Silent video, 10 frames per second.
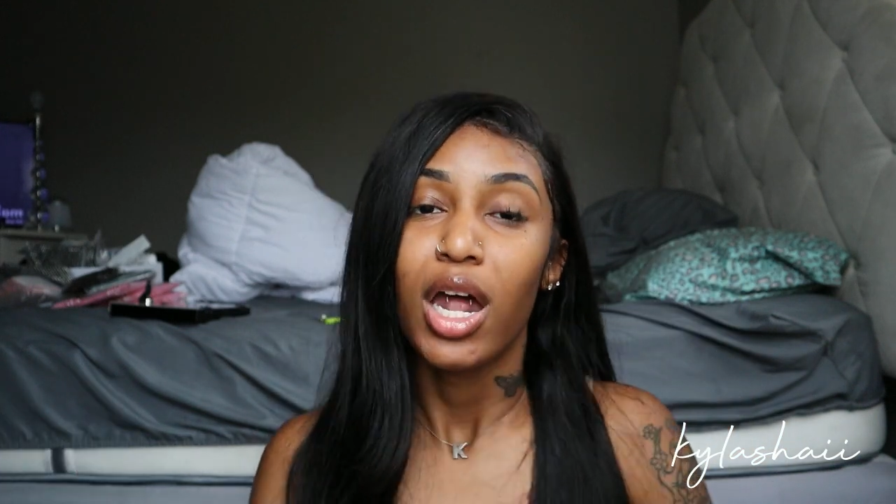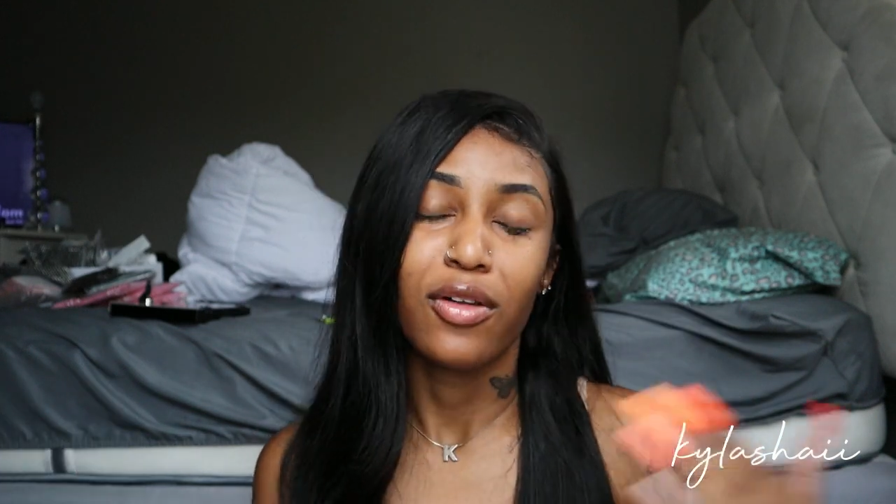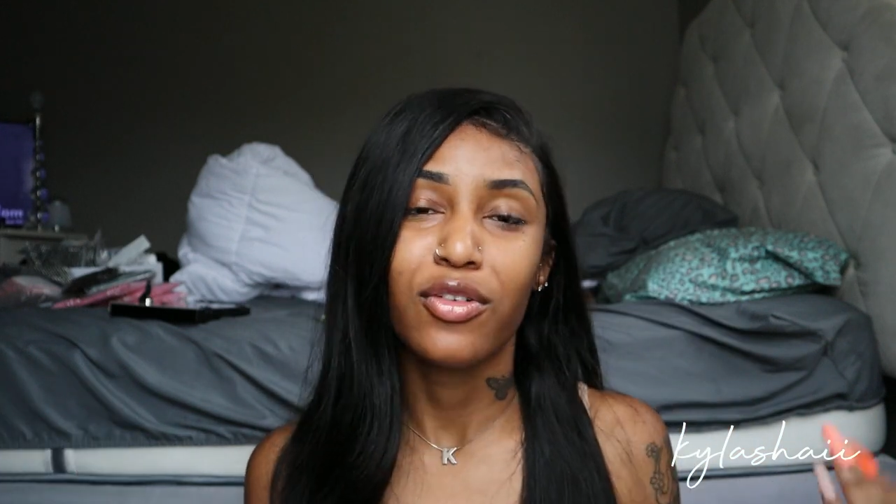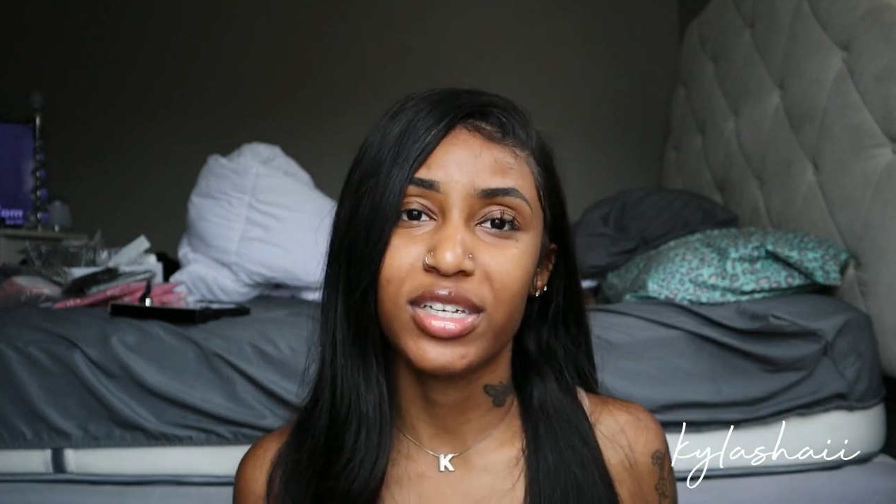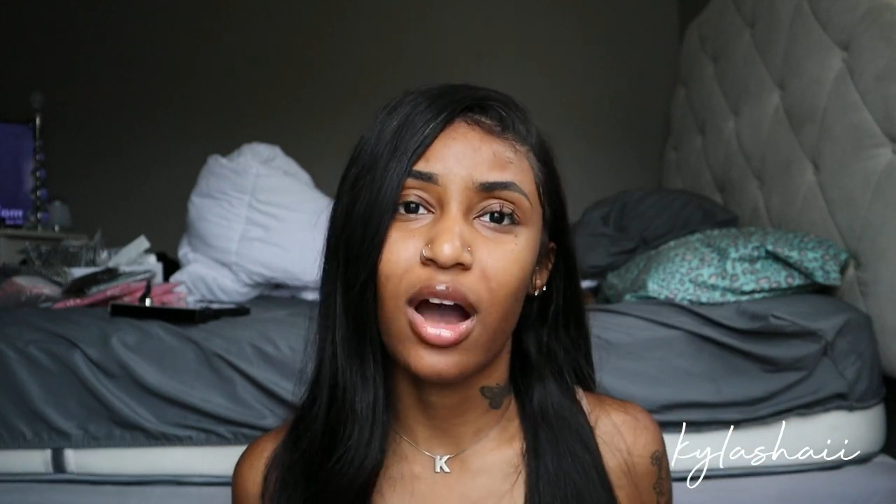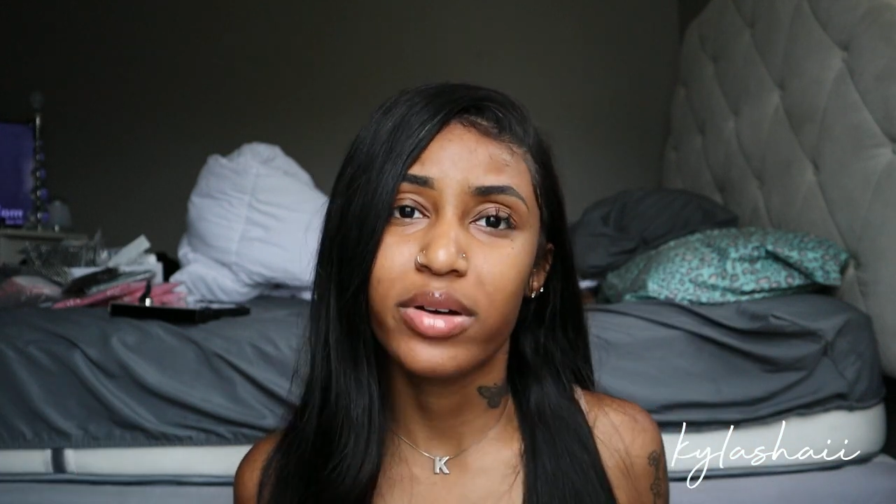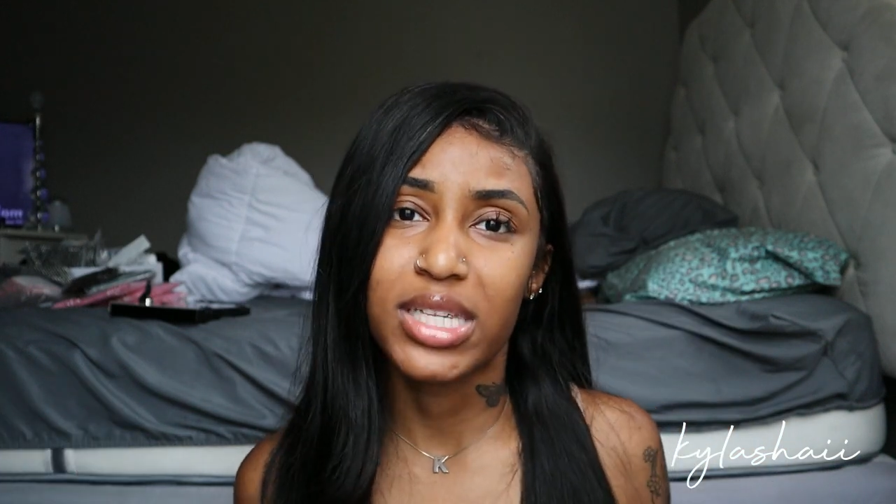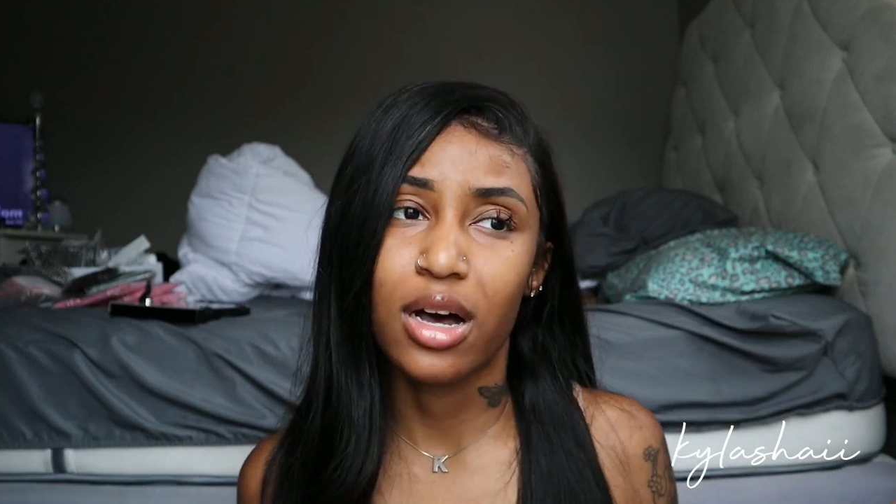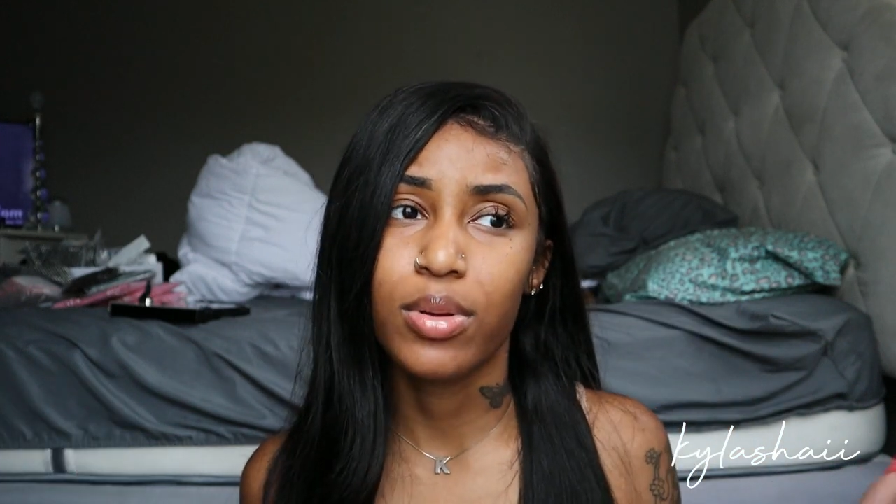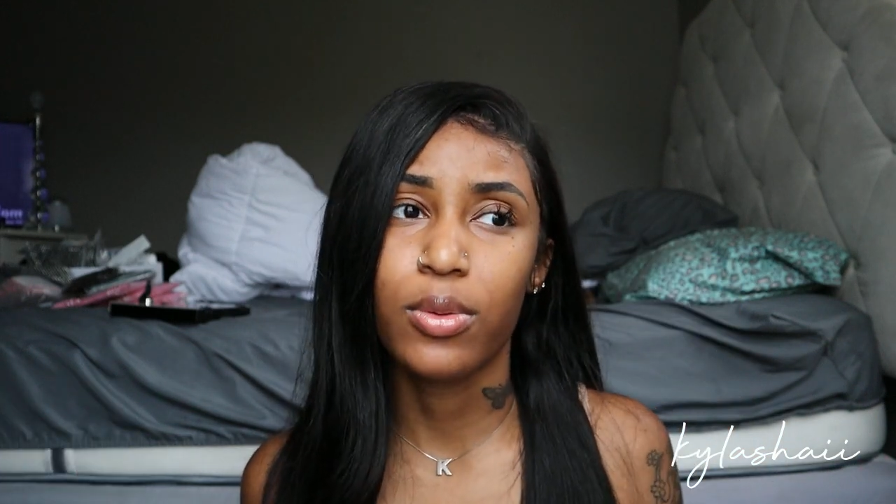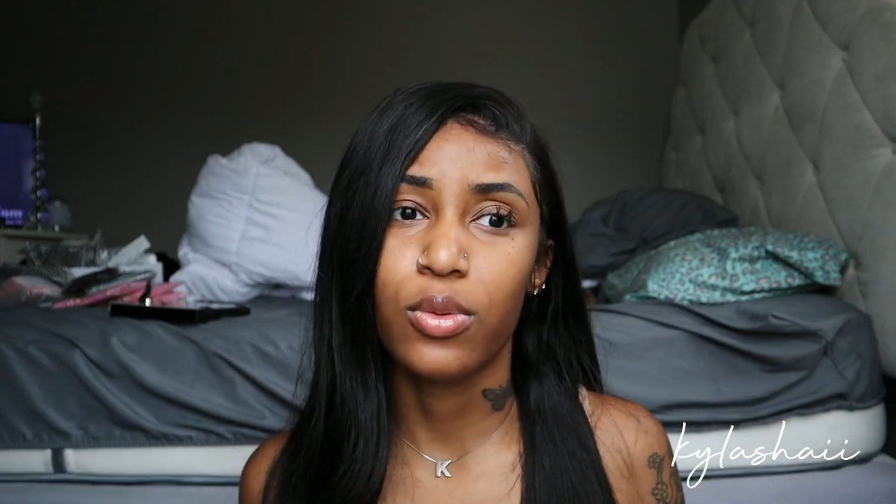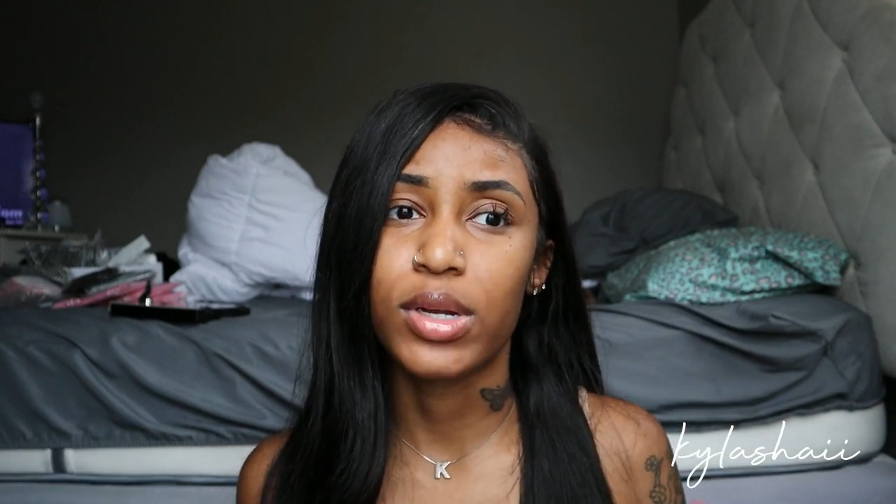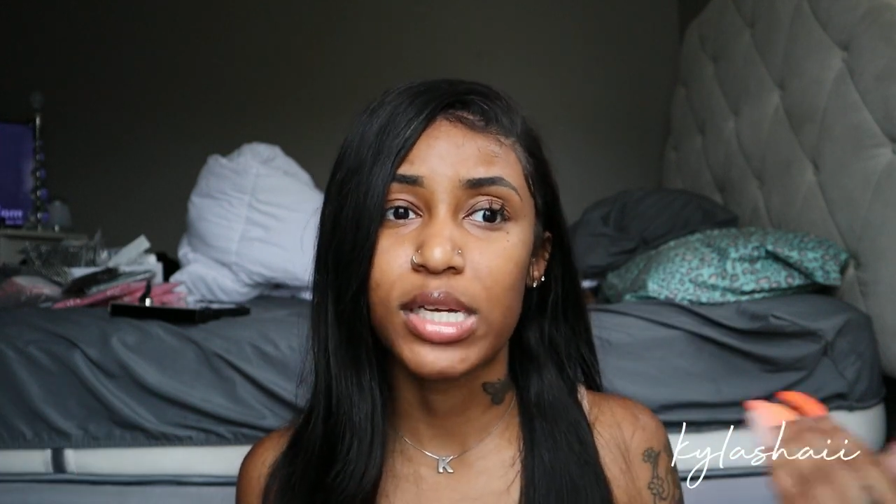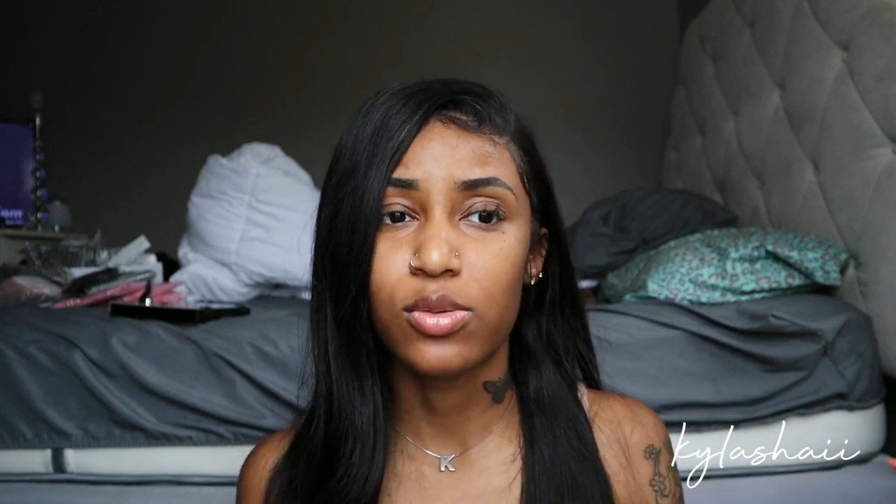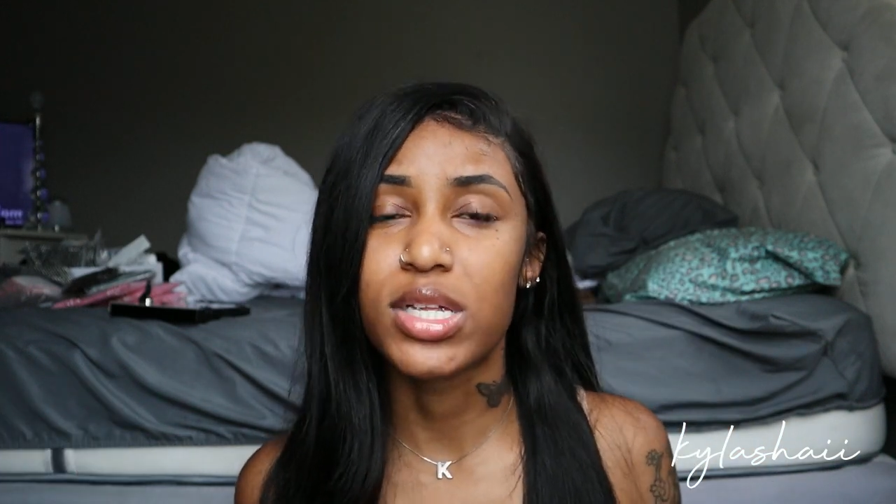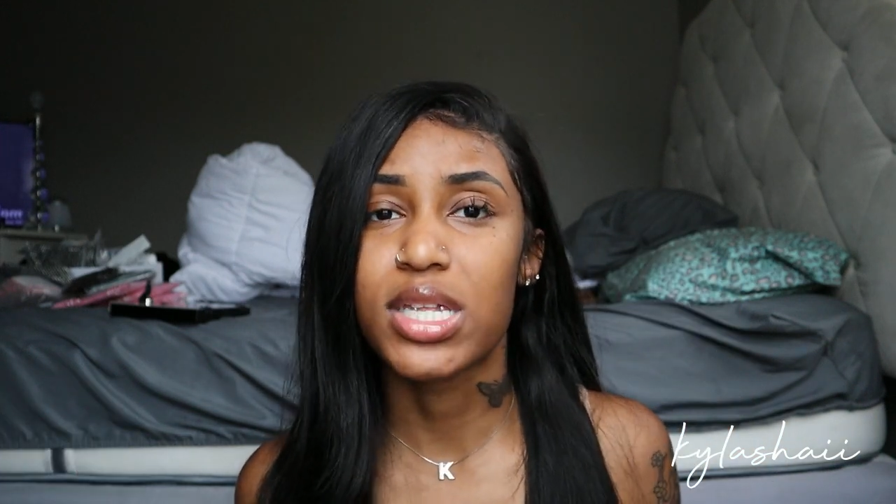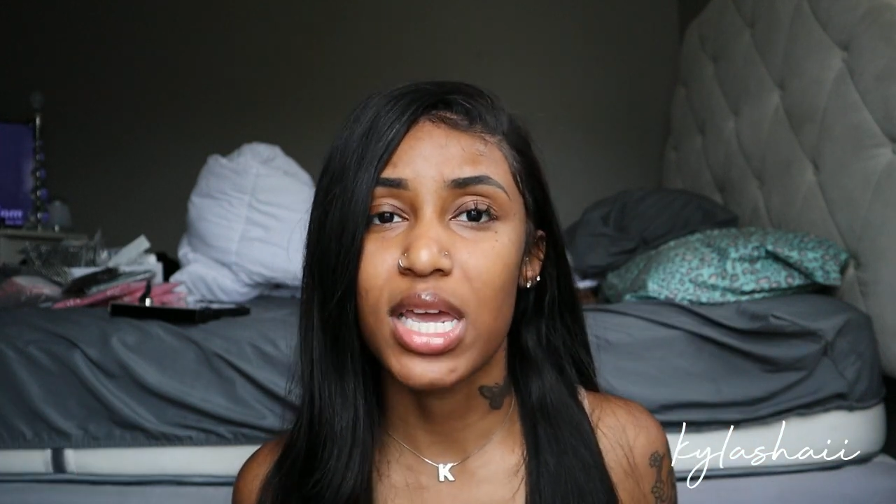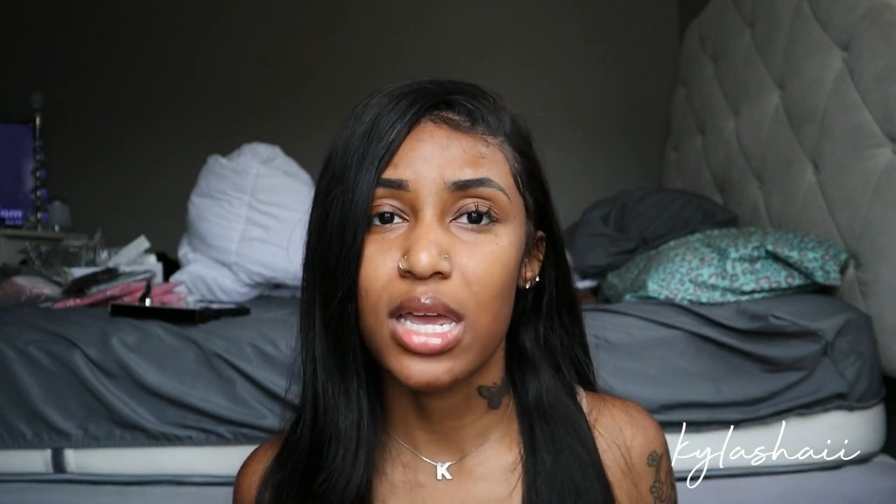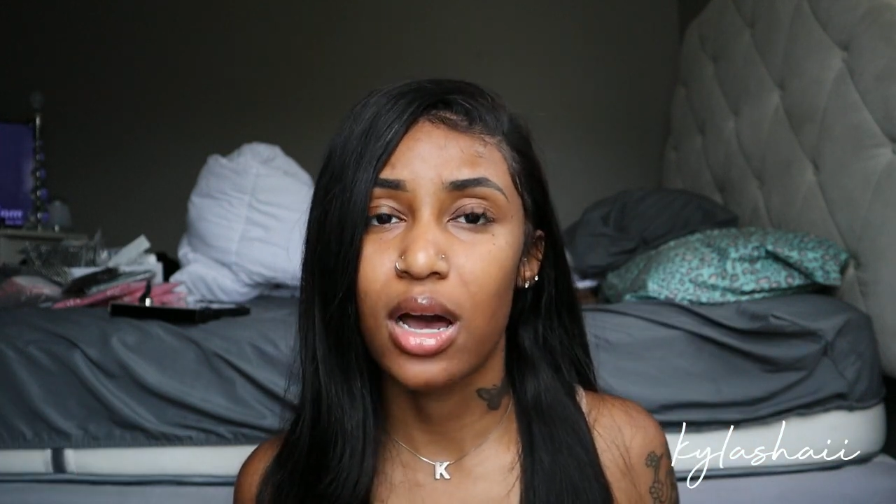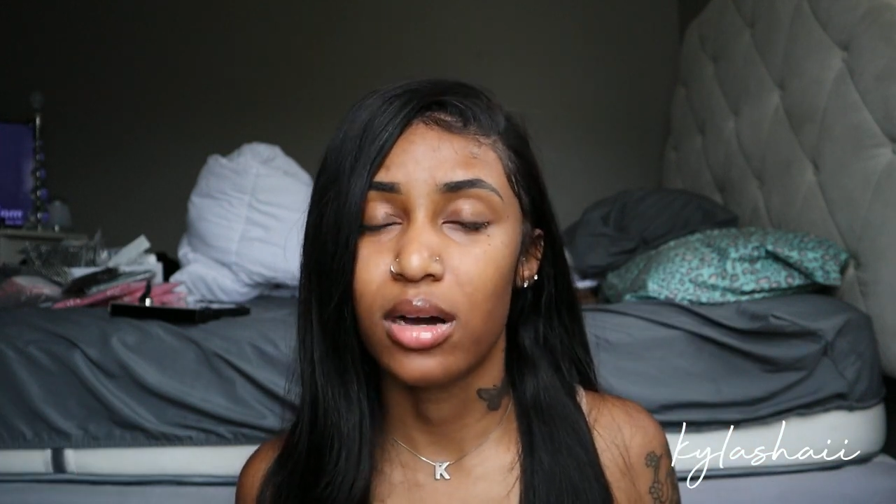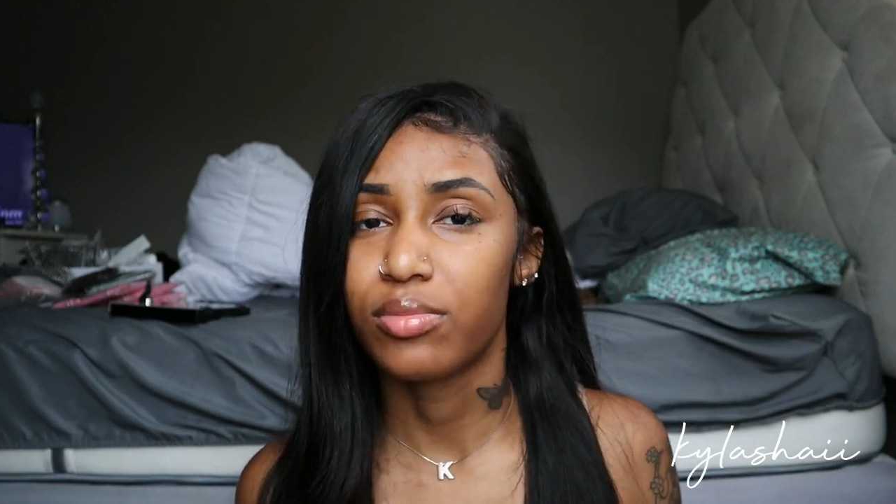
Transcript: And of course I always tell people once they